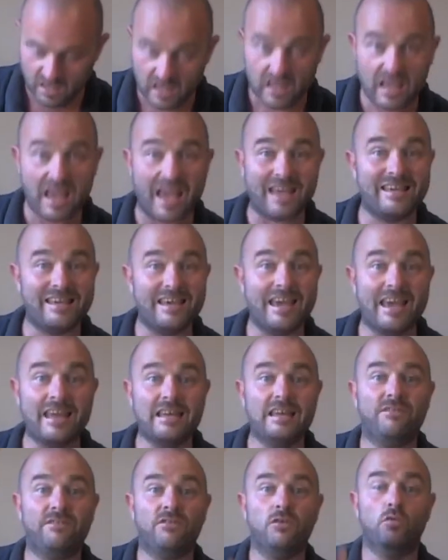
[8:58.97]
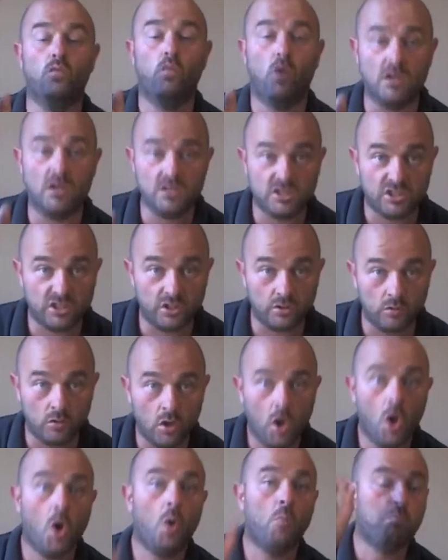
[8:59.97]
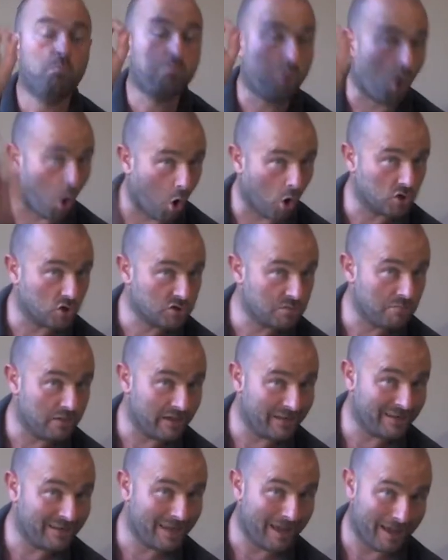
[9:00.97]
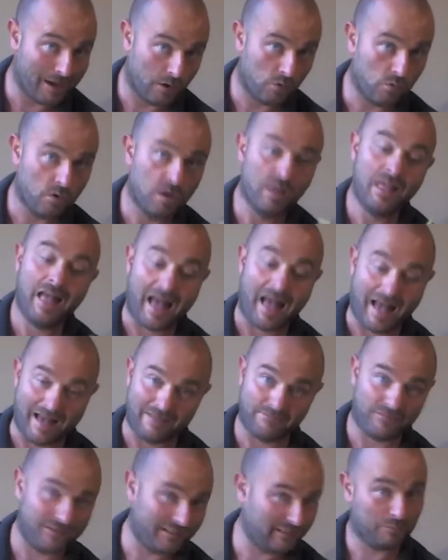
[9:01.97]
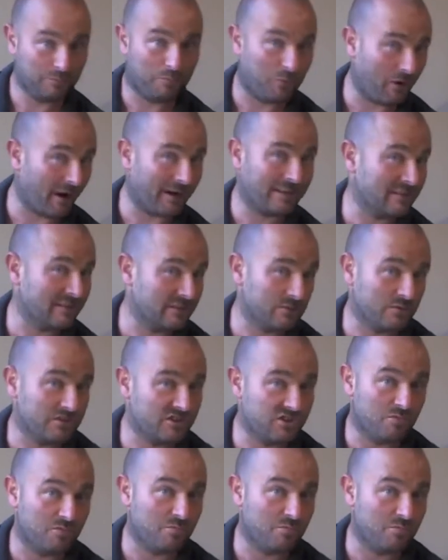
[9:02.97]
Again, if you want to, pause me now, have a little practice with some